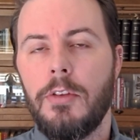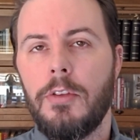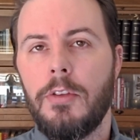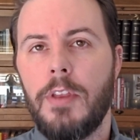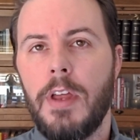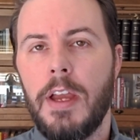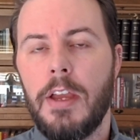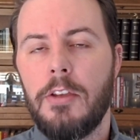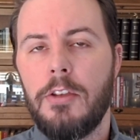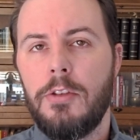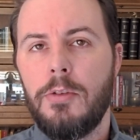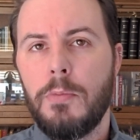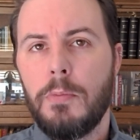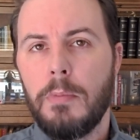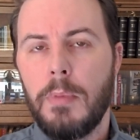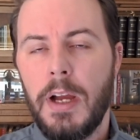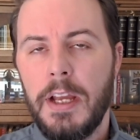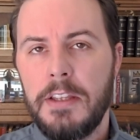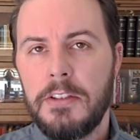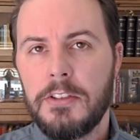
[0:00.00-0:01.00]
that you
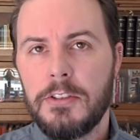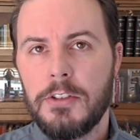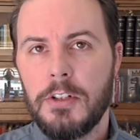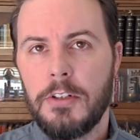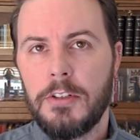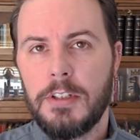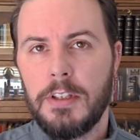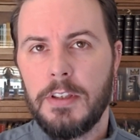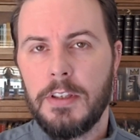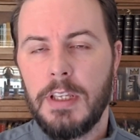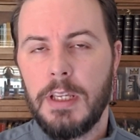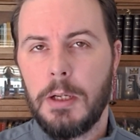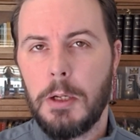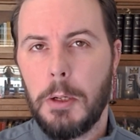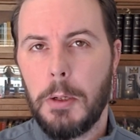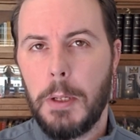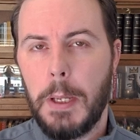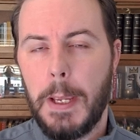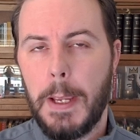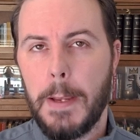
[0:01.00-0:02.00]
might start to think,
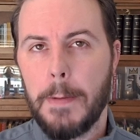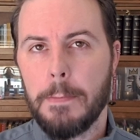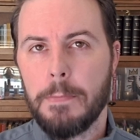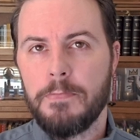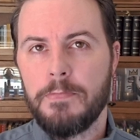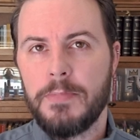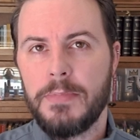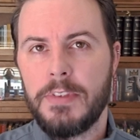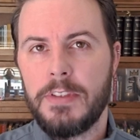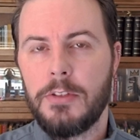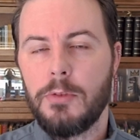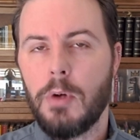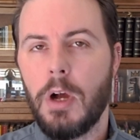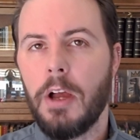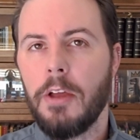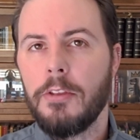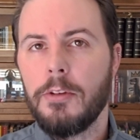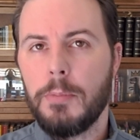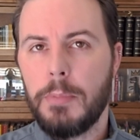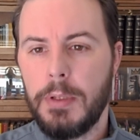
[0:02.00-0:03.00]
okay, do
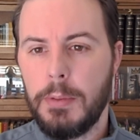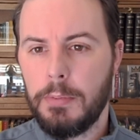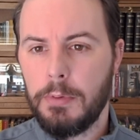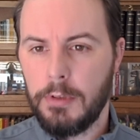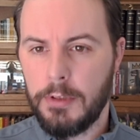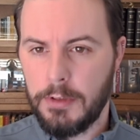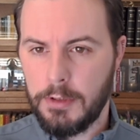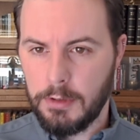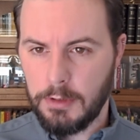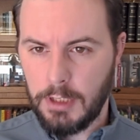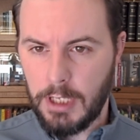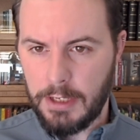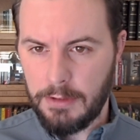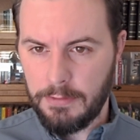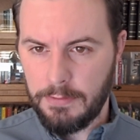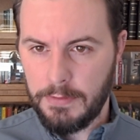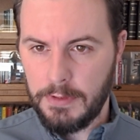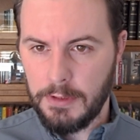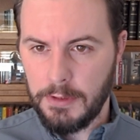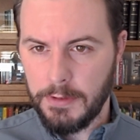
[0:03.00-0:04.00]
other people in their life
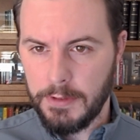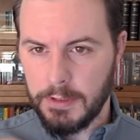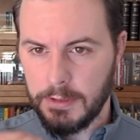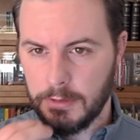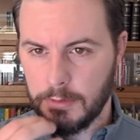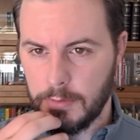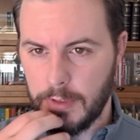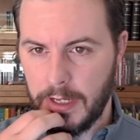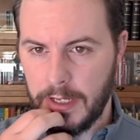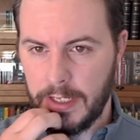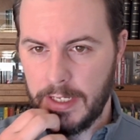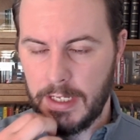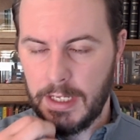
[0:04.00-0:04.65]
feel this way?